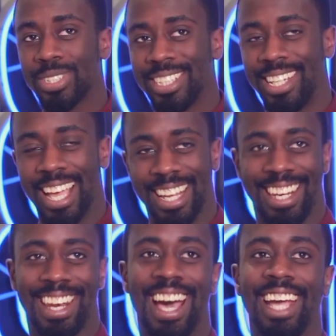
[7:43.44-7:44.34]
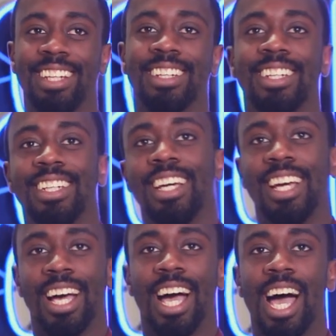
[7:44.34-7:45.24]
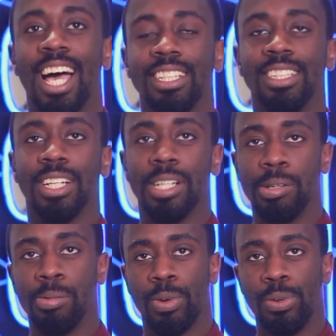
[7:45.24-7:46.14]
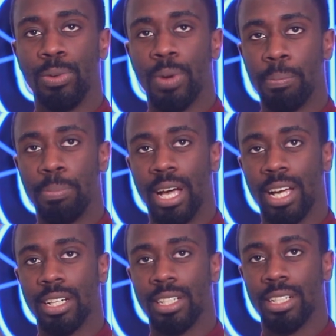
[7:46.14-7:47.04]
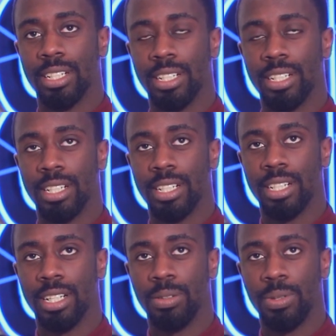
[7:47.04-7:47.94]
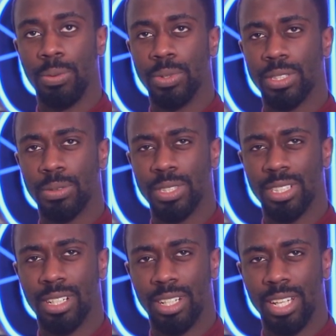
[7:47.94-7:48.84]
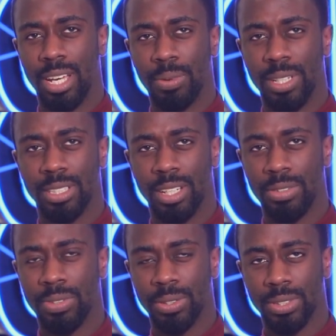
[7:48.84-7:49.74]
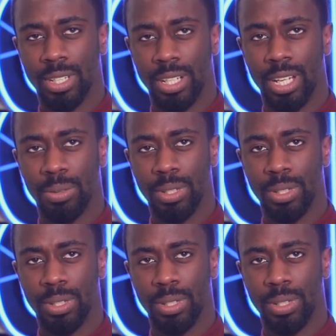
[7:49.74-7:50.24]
I was like 9. And when we went back, was it Ghana Airways? I don't think it was Ghana